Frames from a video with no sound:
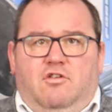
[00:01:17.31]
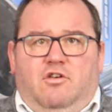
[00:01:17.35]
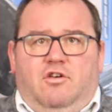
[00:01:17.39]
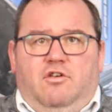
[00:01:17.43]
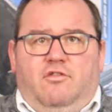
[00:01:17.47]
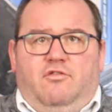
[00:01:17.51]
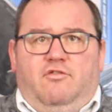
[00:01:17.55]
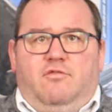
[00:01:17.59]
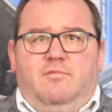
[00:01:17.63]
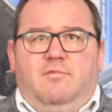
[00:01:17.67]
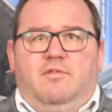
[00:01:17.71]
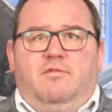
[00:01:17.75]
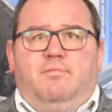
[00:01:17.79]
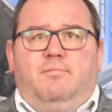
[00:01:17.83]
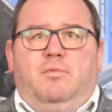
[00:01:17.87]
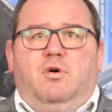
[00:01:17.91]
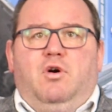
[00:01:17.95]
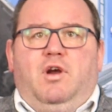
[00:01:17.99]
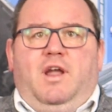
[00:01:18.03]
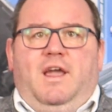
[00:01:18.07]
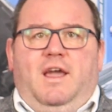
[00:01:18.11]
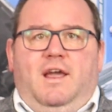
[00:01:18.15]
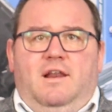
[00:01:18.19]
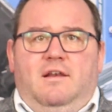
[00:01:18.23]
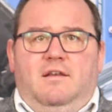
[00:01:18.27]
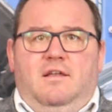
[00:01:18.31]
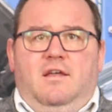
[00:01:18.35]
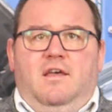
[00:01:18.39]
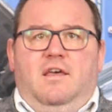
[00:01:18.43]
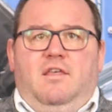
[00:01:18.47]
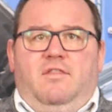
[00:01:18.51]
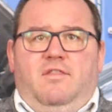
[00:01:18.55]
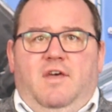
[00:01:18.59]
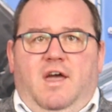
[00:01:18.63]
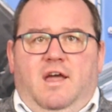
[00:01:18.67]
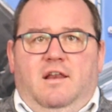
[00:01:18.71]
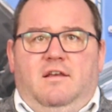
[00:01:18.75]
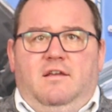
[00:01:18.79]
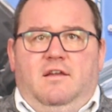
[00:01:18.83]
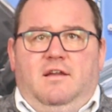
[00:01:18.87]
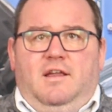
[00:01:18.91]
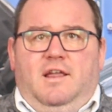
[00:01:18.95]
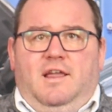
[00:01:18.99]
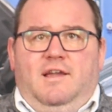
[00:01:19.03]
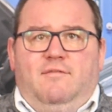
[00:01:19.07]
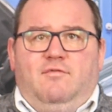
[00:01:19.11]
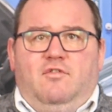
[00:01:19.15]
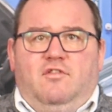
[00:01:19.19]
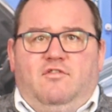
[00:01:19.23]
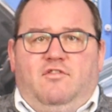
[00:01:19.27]
customers book in, then
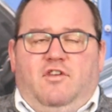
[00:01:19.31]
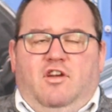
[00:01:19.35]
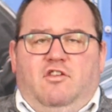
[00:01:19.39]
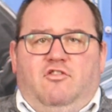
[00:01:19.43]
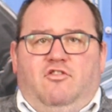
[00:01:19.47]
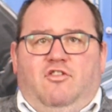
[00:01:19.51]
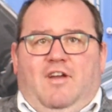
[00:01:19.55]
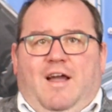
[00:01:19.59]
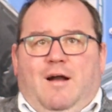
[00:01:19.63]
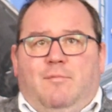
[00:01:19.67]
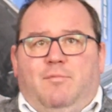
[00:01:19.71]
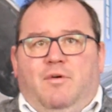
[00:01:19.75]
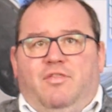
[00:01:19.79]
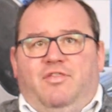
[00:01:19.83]
give us a shout.